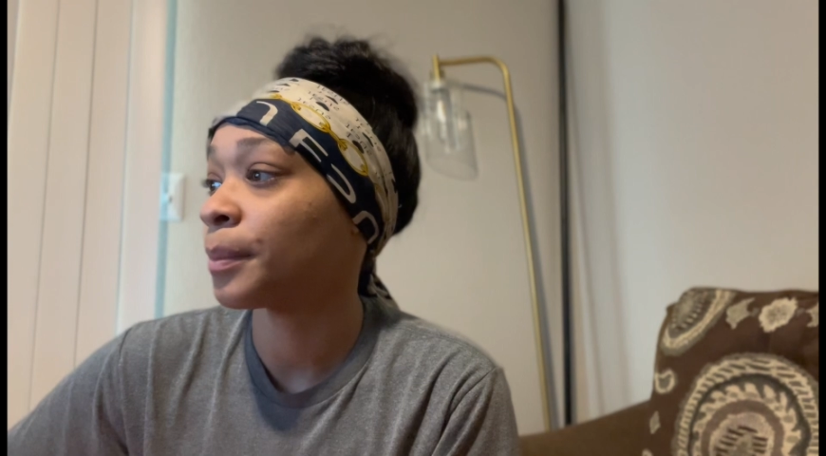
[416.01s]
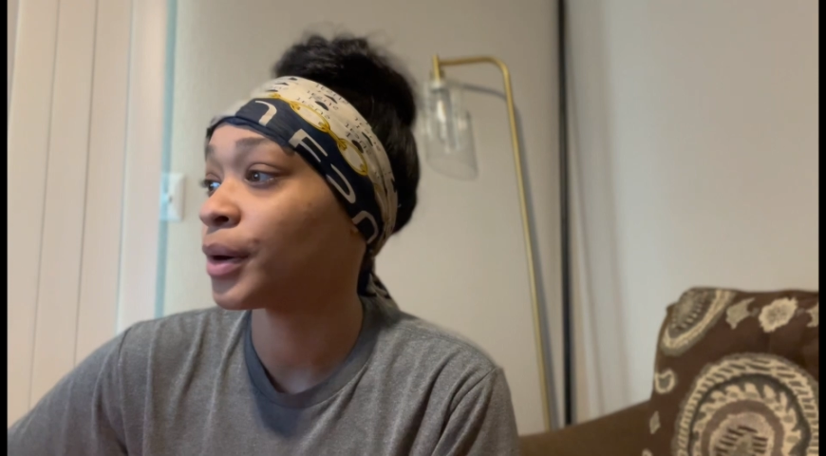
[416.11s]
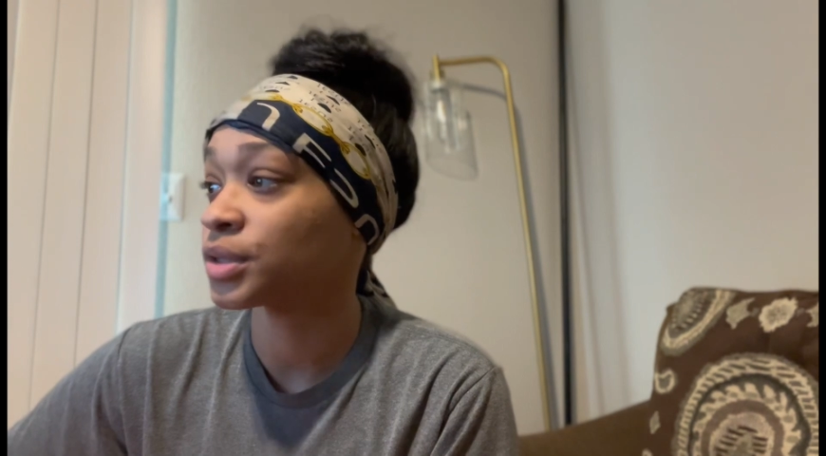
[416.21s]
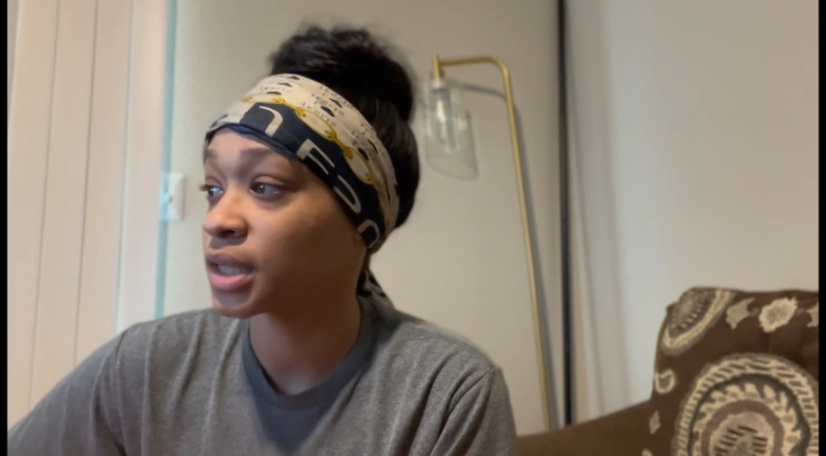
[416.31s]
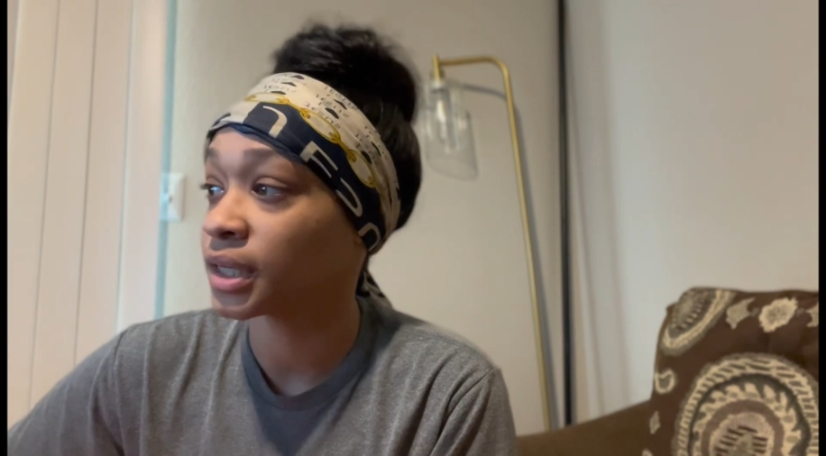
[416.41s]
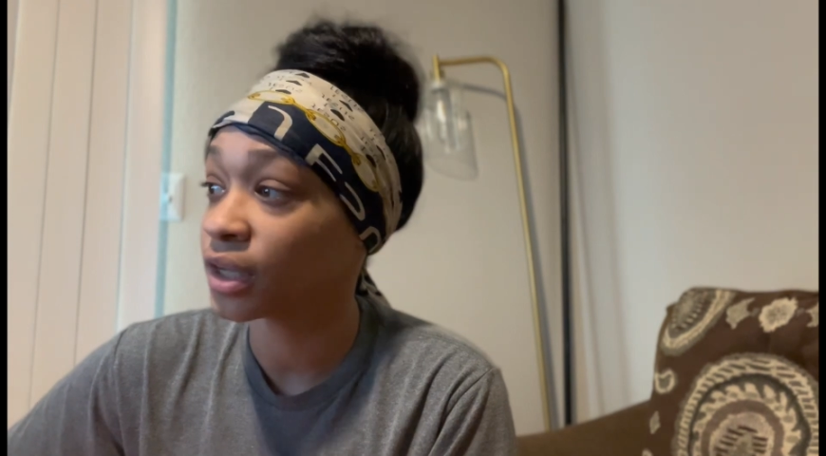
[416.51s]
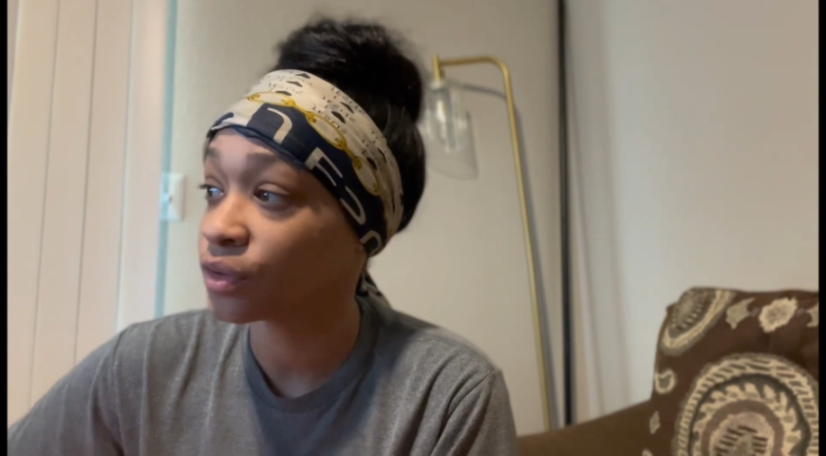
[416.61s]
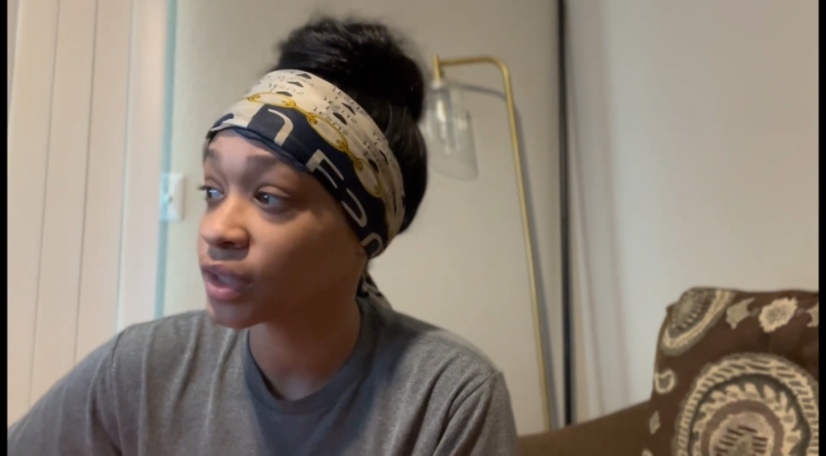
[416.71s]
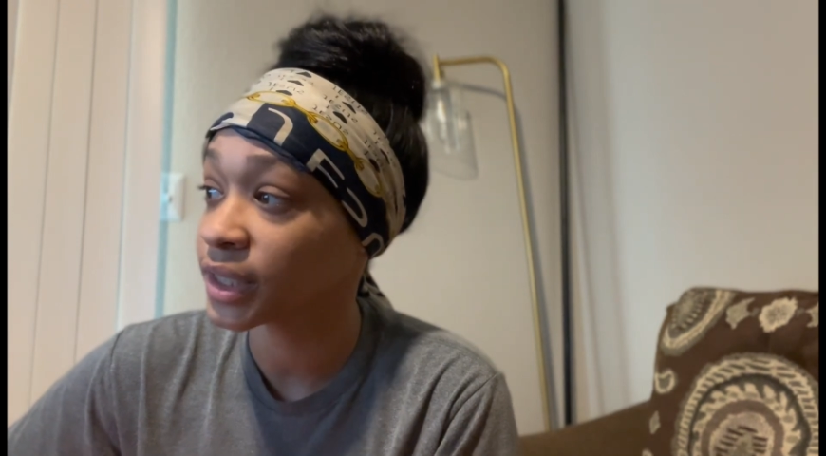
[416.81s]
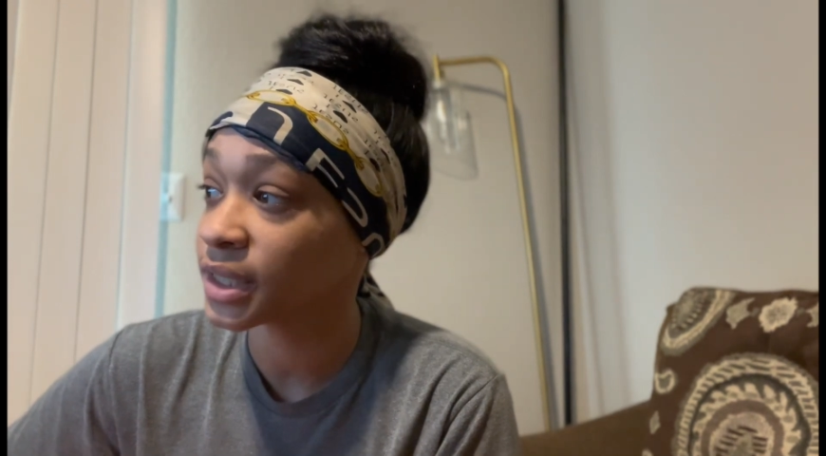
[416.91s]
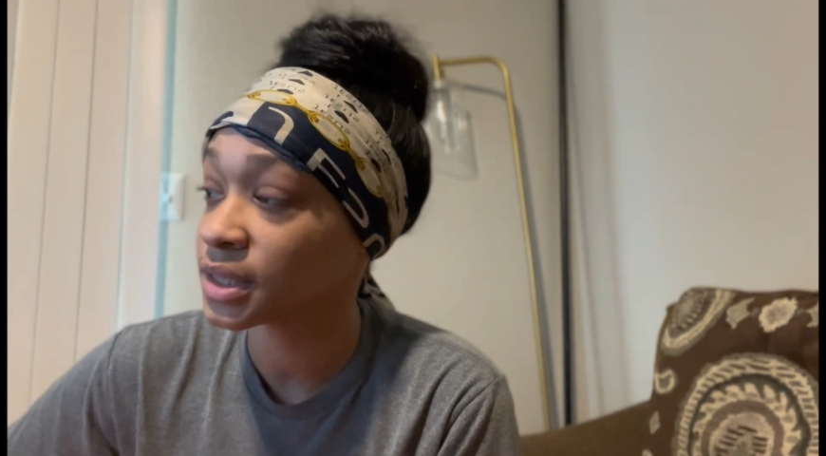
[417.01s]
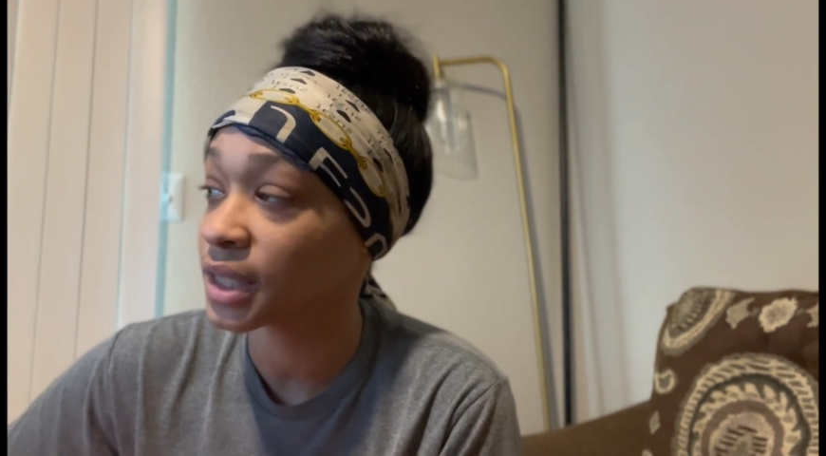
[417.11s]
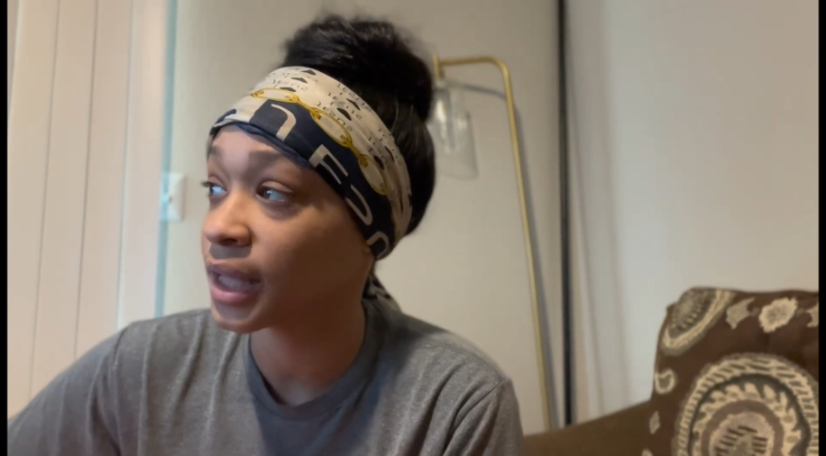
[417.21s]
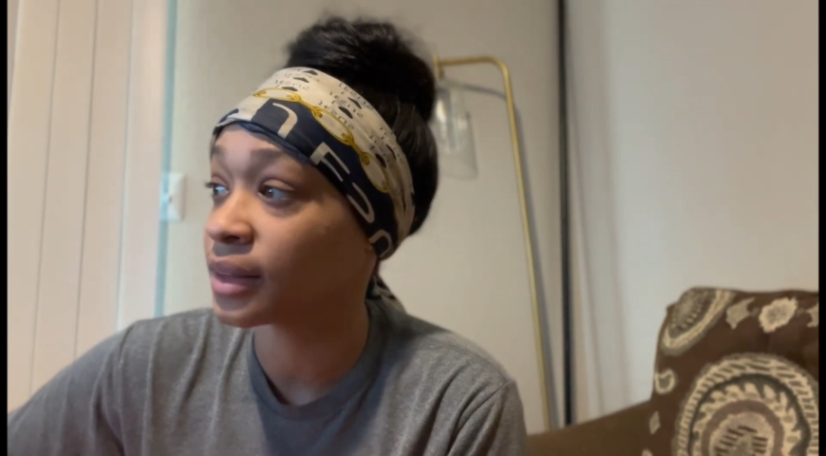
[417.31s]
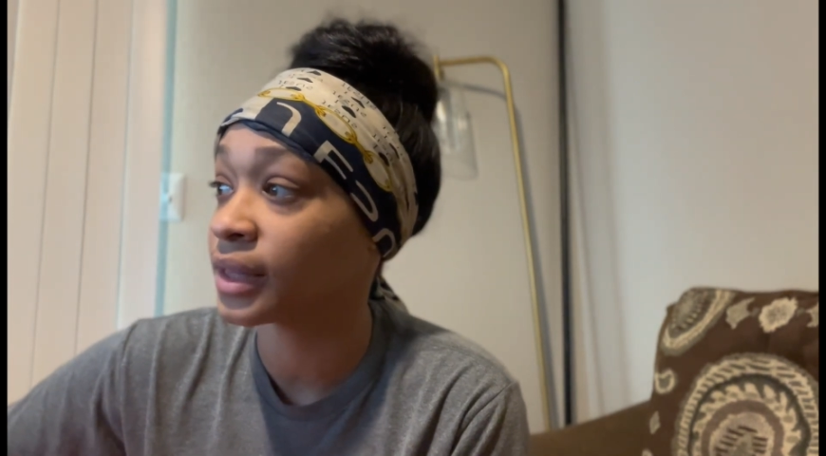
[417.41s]
post another list
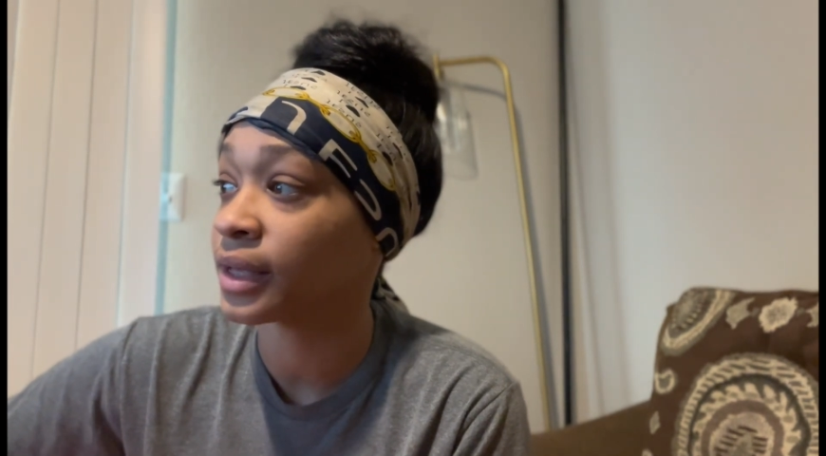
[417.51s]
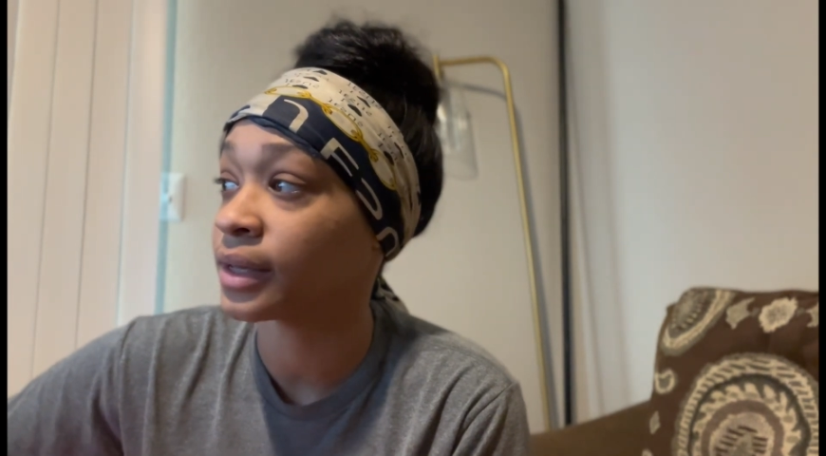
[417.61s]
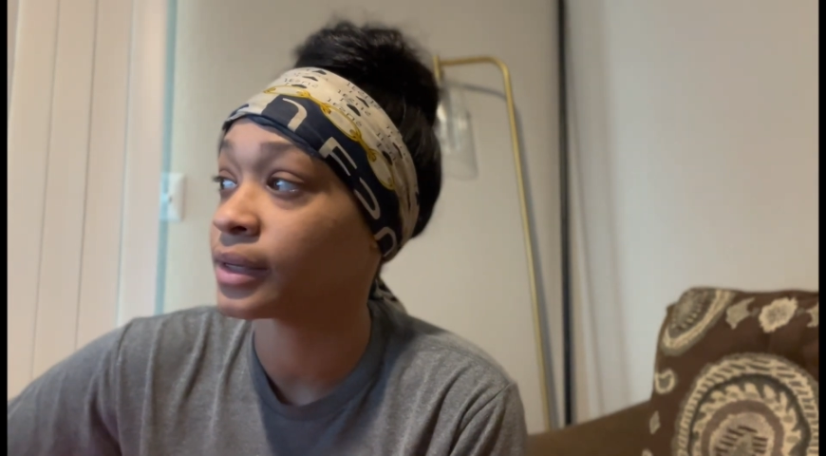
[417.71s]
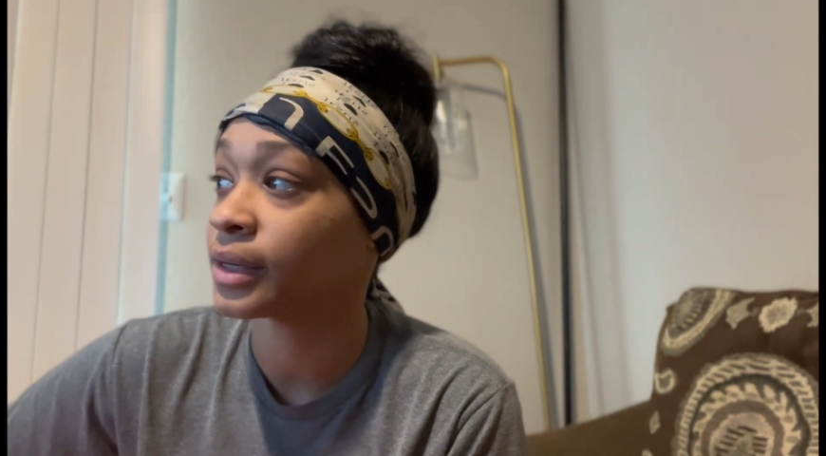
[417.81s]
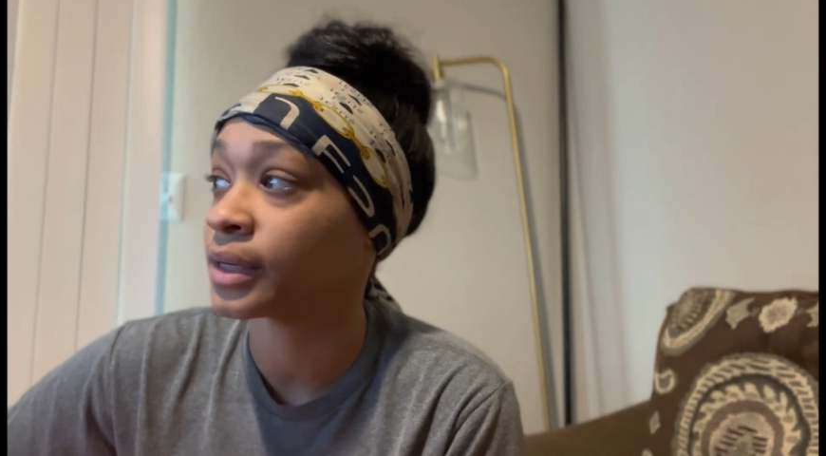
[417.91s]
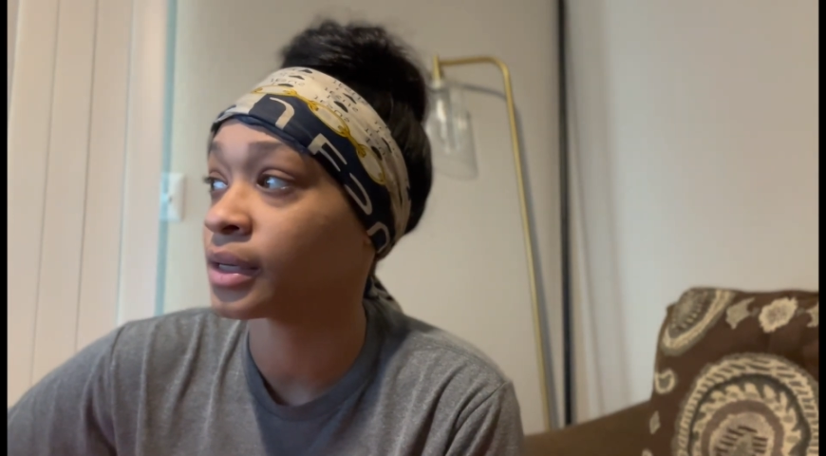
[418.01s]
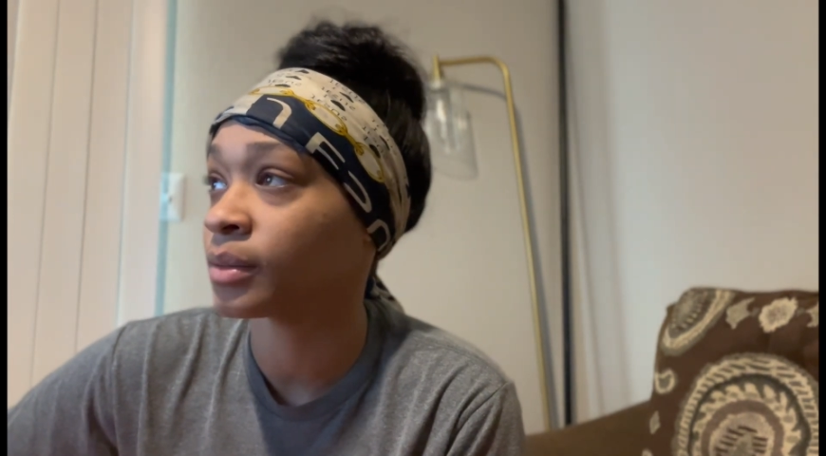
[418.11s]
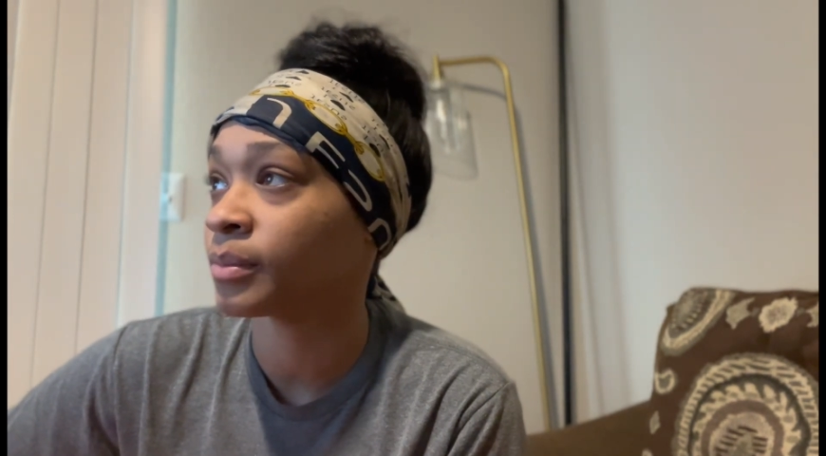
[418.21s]
and then um,